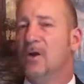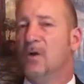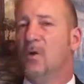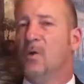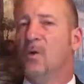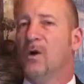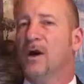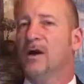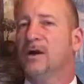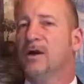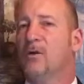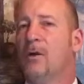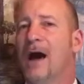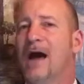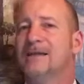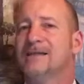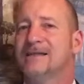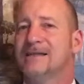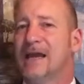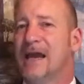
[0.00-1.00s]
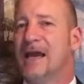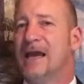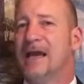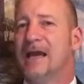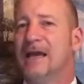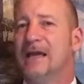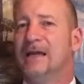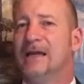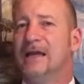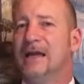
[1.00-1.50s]
where do I
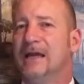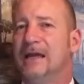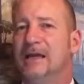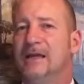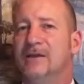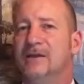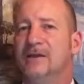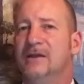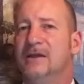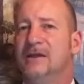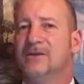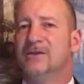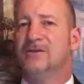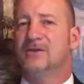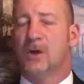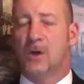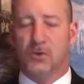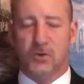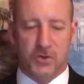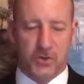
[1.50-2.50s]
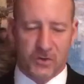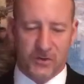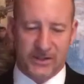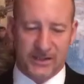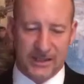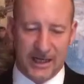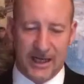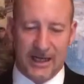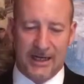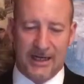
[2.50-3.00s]
stand in this social
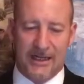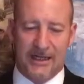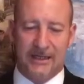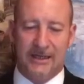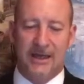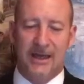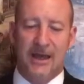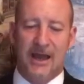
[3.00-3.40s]
setting?